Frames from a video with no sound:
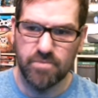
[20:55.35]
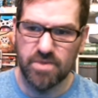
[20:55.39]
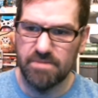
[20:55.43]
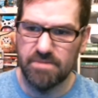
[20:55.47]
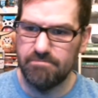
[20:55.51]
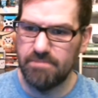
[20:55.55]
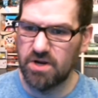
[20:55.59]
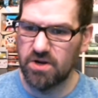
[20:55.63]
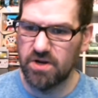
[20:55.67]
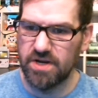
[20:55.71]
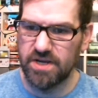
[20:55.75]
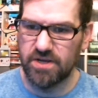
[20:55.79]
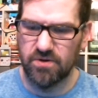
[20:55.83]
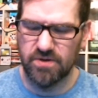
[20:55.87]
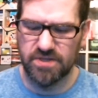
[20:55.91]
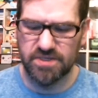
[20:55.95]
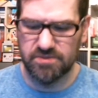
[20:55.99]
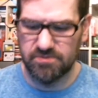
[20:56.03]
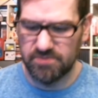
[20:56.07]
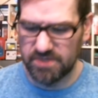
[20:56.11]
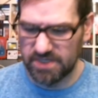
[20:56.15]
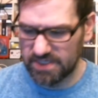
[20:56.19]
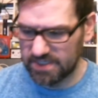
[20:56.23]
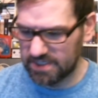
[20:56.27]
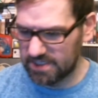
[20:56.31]
Merry
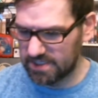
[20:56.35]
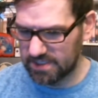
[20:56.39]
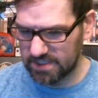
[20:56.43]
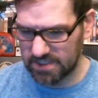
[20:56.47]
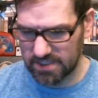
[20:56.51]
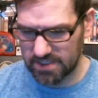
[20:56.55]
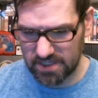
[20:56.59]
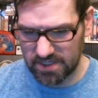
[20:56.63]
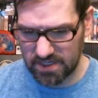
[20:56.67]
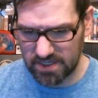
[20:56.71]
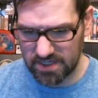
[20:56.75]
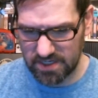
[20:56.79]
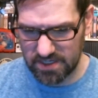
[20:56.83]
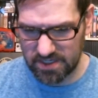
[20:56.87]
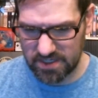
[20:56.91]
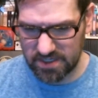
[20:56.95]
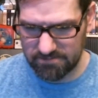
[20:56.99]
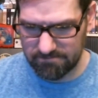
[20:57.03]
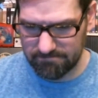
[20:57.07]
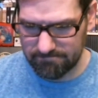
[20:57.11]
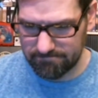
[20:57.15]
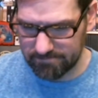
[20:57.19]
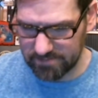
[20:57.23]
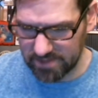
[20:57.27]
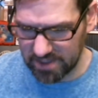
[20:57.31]
Christmas.
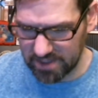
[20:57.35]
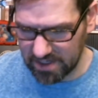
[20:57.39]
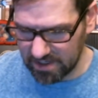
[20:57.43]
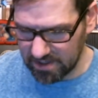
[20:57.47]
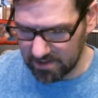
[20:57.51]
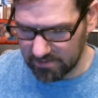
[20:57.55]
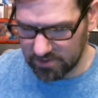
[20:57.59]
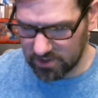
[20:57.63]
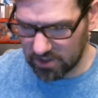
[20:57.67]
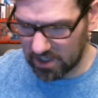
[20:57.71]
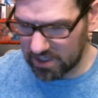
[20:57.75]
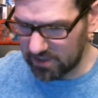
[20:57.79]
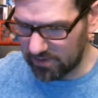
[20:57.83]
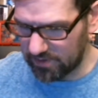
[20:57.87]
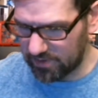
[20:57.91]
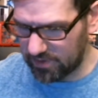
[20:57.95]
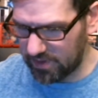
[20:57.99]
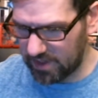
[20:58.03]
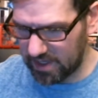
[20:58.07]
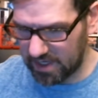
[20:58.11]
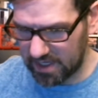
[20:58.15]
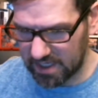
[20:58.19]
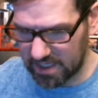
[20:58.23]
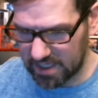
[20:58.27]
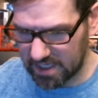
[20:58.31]
Trying to
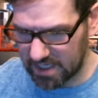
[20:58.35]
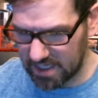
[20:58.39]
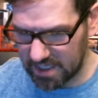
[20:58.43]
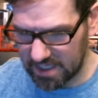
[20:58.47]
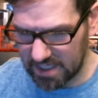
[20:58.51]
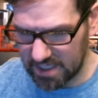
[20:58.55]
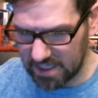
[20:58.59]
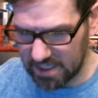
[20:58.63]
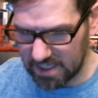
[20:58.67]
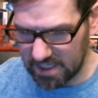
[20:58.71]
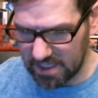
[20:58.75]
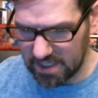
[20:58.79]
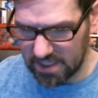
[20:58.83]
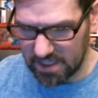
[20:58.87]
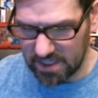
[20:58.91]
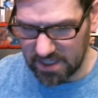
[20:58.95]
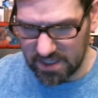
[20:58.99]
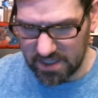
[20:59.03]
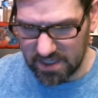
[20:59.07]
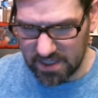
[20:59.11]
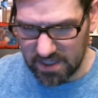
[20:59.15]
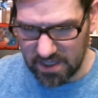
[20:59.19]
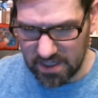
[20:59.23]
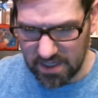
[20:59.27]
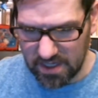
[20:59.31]
think.
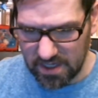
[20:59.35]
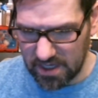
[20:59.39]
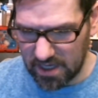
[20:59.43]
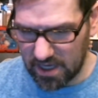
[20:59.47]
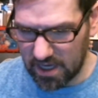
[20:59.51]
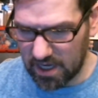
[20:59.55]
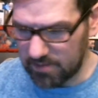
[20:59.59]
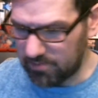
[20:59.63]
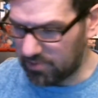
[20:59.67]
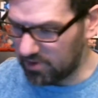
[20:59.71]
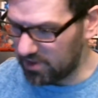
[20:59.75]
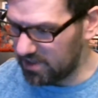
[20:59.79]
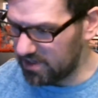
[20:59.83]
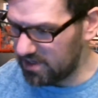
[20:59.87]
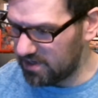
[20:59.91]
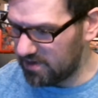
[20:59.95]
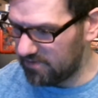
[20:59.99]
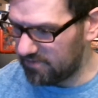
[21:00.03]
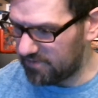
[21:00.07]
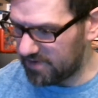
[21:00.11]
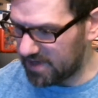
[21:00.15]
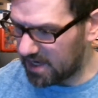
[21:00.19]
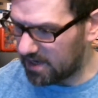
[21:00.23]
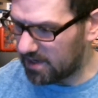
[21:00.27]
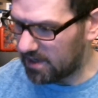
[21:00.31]
I
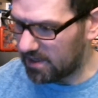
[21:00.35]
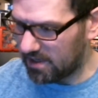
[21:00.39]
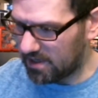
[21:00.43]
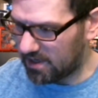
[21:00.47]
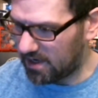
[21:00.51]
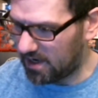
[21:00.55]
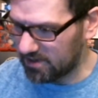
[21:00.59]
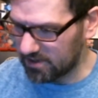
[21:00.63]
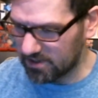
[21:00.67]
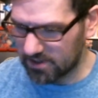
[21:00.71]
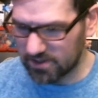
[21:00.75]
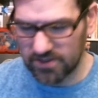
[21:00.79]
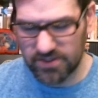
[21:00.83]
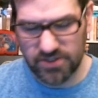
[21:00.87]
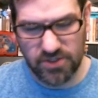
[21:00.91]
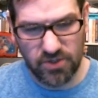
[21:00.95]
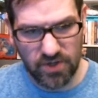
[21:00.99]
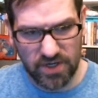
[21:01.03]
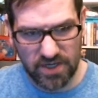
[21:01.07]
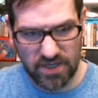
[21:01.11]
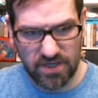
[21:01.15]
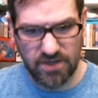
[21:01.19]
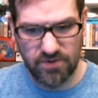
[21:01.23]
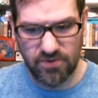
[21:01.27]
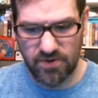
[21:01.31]
believe, yeah, Hanukkah is
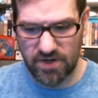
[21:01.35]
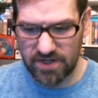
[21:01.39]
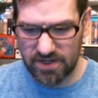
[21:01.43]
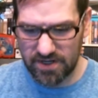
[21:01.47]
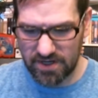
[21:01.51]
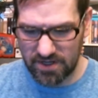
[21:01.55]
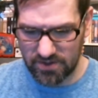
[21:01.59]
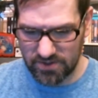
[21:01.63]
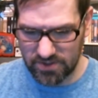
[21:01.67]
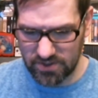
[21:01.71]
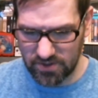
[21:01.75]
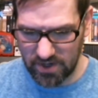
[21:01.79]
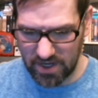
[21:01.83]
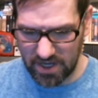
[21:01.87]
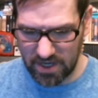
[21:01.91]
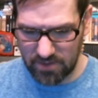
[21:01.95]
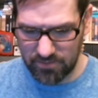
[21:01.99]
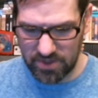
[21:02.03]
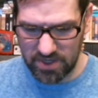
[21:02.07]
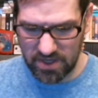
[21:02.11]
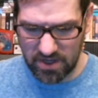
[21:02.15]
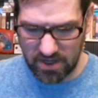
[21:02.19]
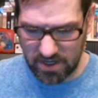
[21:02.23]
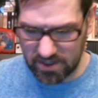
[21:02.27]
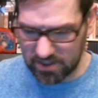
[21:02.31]
going on right now, so
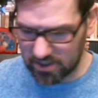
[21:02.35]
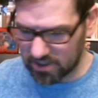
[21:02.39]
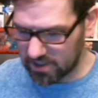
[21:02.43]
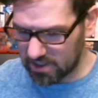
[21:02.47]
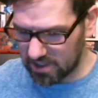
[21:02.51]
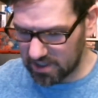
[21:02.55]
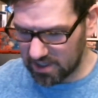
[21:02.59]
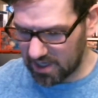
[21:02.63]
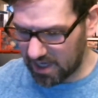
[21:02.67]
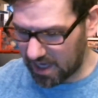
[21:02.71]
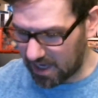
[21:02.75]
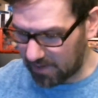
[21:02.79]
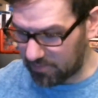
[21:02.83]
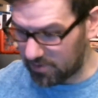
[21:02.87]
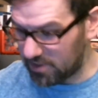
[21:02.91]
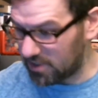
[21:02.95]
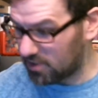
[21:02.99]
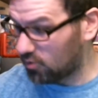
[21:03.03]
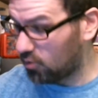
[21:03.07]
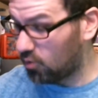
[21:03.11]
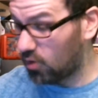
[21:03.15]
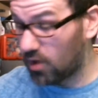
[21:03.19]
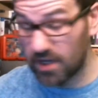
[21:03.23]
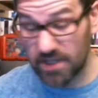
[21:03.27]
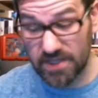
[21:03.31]
happy Hanukkah, happy
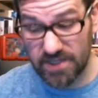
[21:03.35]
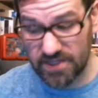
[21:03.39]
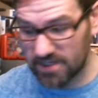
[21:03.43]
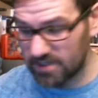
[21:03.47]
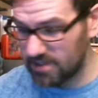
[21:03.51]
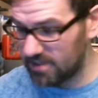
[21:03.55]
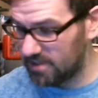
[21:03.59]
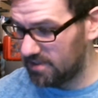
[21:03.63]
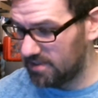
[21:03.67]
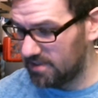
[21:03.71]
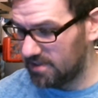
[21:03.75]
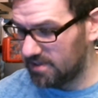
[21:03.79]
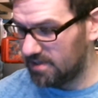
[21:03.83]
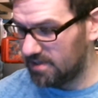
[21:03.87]
Kwanzaa,